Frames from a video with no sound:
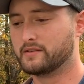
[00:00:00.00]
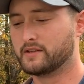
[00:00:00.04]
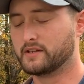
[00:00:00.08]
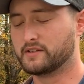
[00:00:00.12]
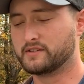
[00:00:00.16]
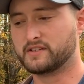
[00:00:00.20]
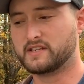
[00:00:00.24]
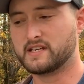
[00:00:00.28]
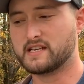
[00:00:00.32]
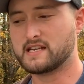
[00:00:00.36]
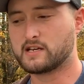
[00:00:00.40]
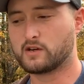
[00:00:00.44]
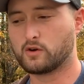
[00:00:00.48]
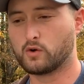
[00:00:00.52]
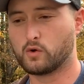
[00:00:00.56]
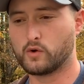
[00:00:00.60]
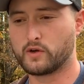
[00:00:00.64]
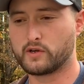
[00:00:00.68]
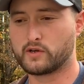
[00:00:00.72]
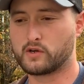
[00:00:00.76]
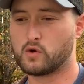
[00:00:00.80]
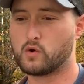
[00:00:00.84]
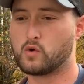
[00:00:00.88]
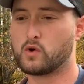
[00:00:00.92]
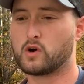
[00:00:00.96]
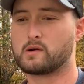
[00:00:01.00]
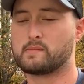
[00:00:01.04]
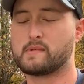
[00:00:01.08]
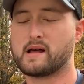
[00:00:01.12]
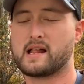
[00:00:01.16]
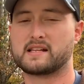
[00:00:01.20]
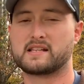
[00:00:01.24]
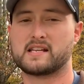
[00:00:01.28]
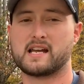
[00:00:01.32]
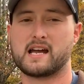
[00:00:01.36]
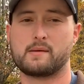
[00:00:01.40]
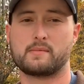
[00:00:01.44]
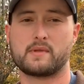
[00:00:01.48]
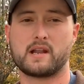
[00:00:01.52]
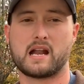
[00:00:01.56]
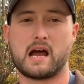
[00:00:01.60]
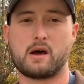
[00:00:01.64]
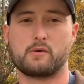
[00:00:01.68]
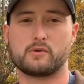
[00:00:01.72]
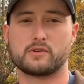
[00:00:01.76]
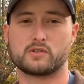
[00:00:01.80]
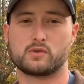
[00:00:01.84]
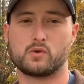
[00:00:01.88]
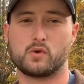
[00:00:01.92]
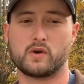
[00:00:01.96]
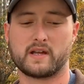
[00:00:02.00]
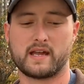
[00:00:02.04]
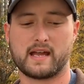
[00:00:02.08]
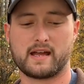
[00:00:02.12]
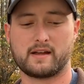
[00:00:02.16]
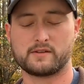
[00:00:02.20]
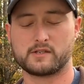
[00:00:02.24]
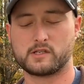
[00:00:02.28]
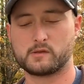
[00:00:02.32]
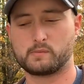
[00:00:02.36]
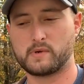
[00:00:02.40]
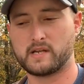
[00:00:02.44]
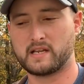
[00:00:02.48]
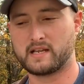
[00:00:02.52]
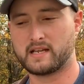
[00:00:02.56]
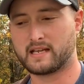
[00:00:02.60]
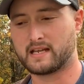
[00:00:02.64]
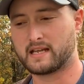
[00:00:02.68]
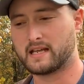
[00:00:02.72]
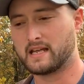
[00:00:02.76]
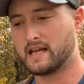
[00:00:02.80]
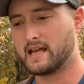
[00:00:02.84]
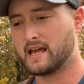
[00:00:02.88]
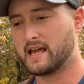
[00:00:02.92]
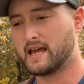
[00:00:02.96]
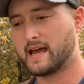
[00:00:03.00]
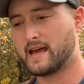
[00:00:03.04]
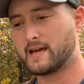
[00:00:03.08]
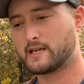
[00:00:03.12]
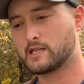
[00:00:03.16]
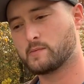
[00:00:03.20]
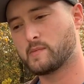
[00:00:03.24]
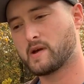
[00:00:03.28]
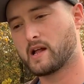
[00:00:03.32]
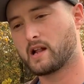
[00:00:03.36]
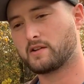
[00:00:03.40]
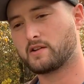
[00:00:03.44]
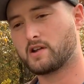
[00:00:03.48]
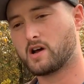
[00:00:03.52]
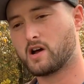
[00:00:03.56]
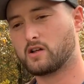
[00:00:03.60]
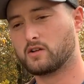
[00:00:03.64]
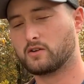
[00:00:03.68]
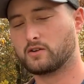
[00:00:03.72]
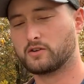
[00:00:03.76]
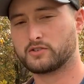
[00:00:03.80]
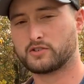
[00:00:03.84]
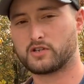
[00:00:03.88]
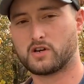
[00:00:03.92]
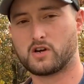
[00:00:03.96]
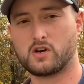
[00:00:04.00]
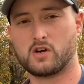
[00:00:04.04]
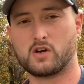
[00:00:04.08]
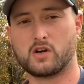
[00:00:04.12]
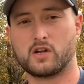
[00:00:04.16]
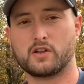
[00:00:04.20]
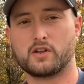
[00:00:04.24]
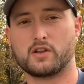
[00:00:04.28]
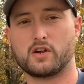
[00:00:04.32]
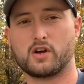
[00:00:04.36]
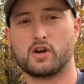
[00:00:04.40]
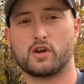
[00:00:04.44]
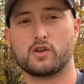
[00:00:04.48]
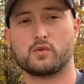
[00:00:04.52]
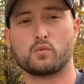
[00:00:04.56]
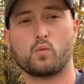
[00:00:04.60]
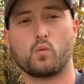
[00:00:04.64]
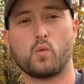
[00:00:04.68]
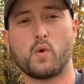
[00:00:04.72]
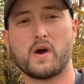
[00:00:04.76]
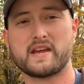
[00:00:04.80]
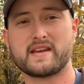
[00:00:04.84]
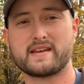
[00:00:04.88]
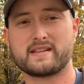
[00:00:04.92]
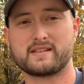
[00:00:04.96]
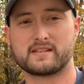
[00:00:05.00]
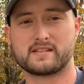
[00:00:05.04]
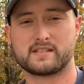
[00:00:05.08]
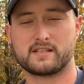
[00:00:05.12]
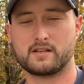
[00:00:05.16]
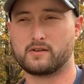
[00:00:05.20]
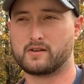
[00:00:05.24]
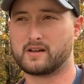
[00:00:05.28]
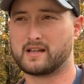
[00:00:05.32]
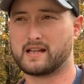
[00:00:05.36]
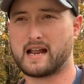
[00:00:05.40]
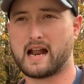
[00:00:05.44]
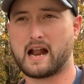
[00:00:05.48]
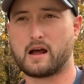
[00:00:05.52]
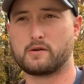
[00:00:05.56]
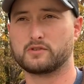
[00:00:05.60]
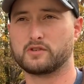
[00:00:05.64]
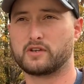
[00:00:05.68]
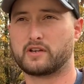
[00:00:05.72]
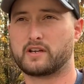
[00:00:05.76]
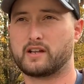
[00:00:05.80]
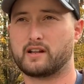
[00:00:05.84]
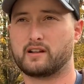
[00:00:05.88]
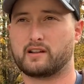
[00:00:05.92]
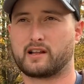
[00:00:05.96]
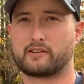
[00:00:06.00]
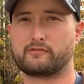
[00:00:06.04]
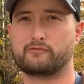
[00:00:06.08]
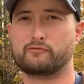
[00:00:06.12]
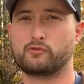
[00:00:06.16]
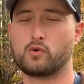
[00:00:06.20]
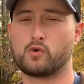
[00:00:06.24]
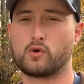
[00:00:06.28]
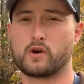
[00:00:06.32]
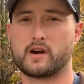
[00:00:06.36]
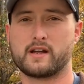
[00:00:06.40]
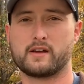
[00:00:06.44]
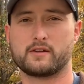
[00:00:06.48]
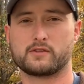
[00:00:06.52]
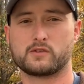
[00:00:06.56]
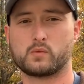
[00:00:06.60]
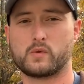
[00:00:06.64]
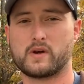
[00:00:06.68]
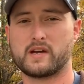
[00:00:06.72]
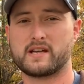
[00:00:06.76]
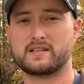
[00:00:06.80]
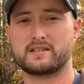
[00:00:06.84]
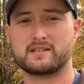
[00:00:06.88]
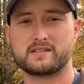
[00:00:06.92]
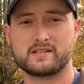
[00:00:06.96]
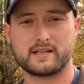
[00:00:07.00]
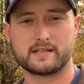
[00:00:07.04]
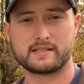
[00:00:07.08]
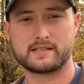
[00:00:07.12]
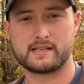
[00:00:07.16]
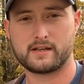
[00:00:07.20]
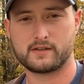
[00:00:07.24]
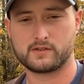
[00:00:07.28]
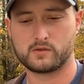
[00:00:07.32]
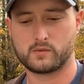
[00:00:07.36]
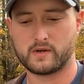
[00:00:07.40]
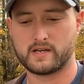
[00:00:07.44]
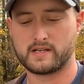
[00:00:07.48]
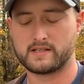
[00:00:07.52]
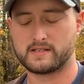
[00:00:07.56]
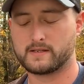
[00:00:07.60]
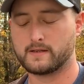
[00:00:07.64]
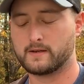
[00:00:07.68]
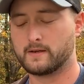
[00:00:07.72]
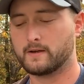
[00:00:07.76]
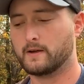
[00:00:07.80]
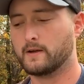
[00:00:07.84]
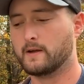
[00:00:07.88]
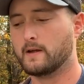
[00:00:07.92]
the decoy cord, by the time that I was going out and spending X amount of dollars on weights, and I was looking at like 4-ounce weights, 6-ounce weights,